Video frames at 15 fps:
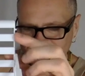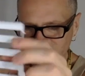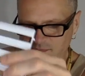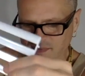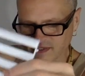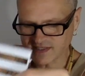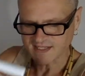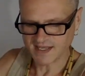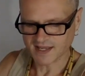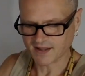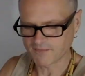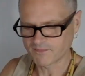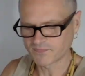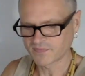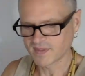is missing
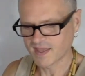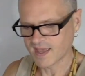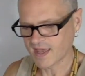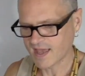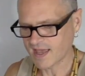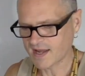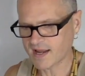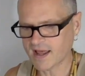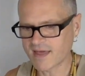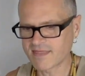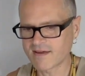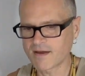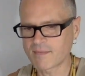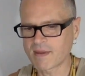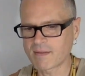and i
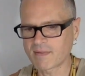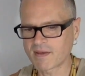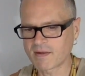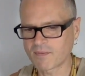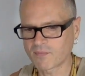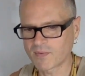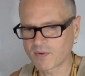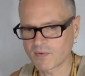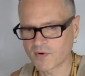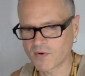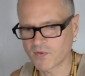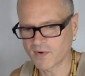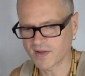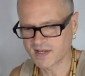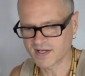thought maybe we were
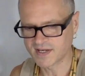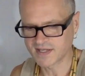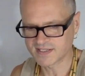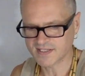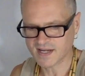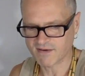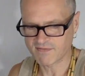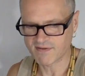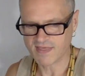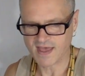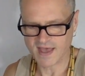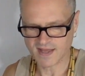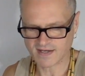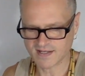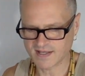going to discover
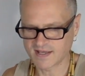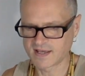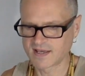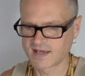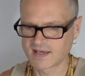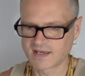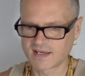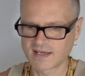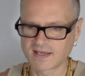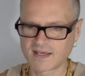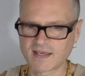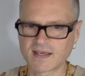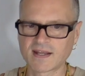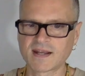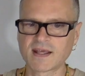that
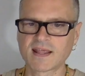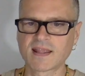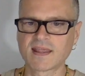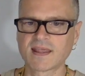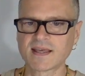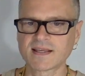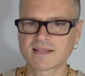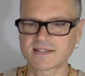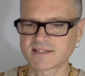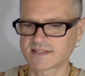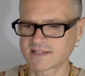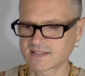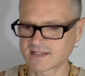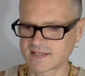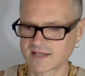in
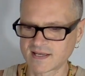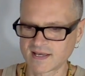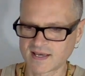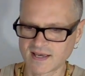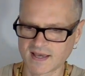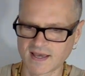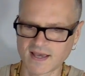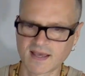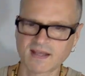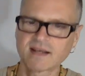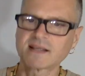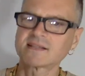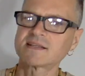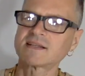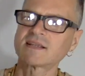this and
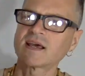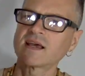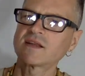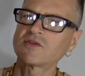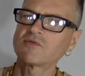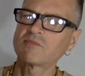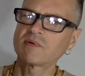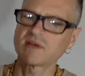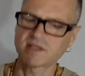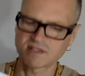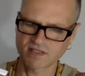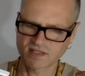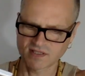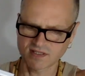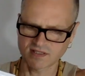does it take two
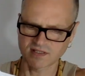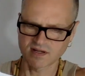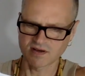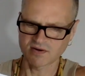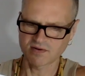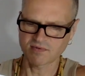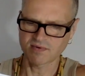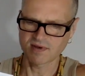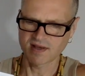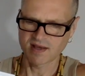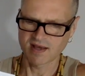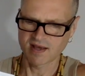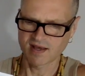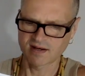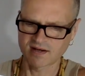pieces no
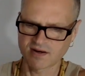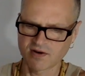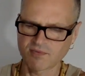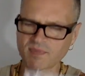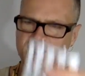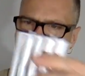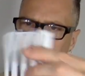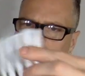no they